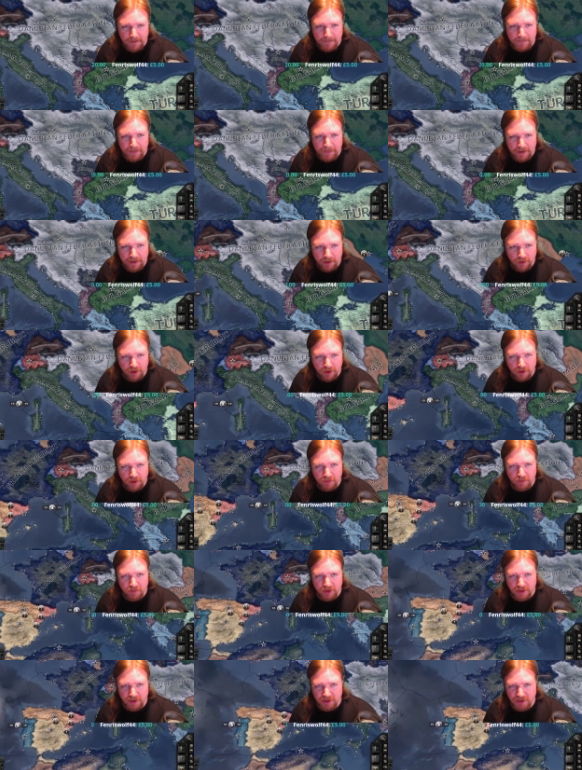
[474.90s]
Union of
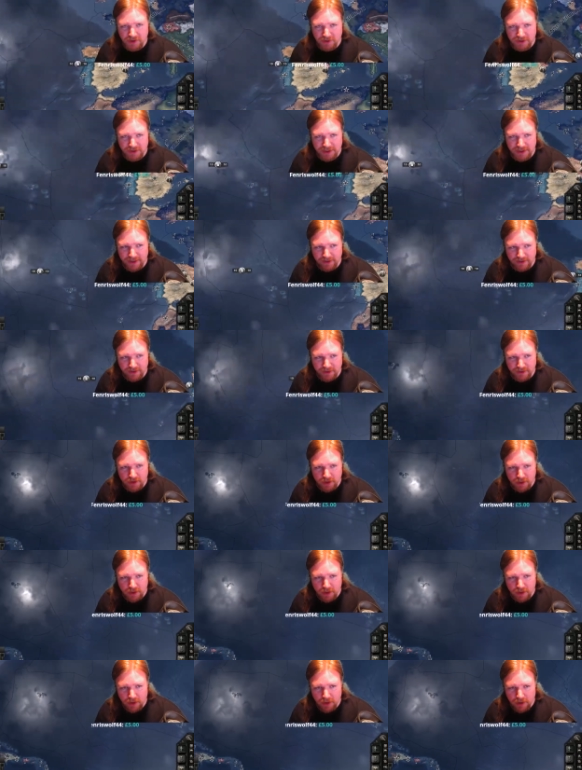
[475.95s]
Britain still stands.
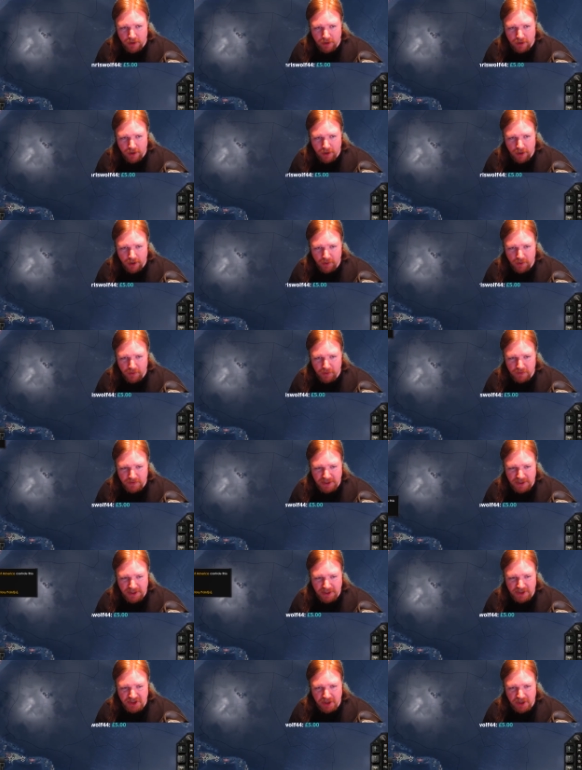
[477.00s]
Uh, C
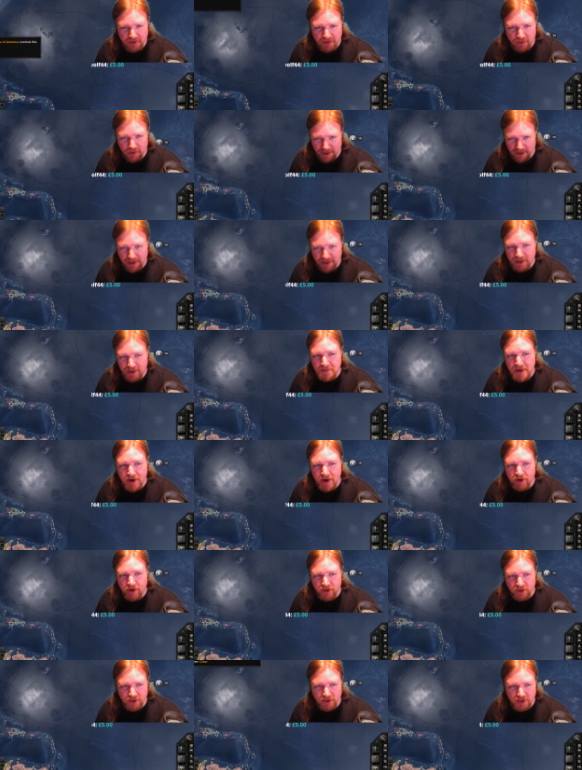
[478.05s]
S A, well, in the
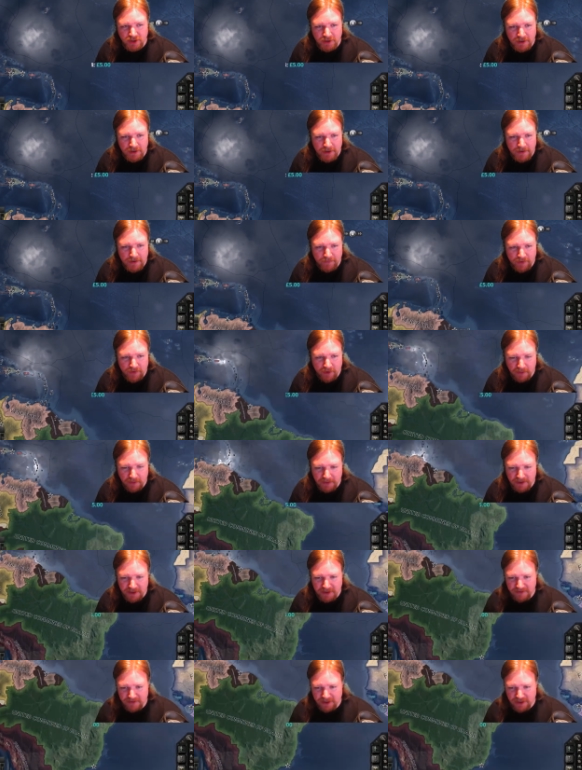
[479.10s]
Americas, the
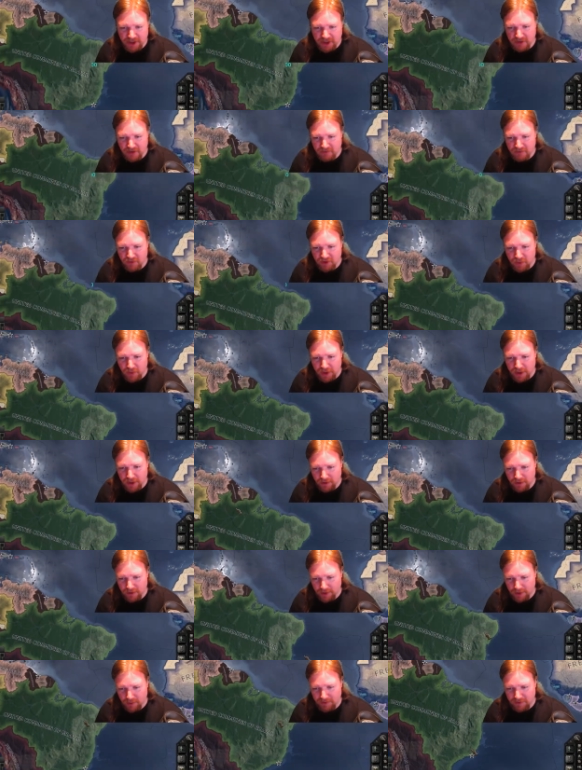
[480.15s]
communists have actually done pretty well. Like, we have the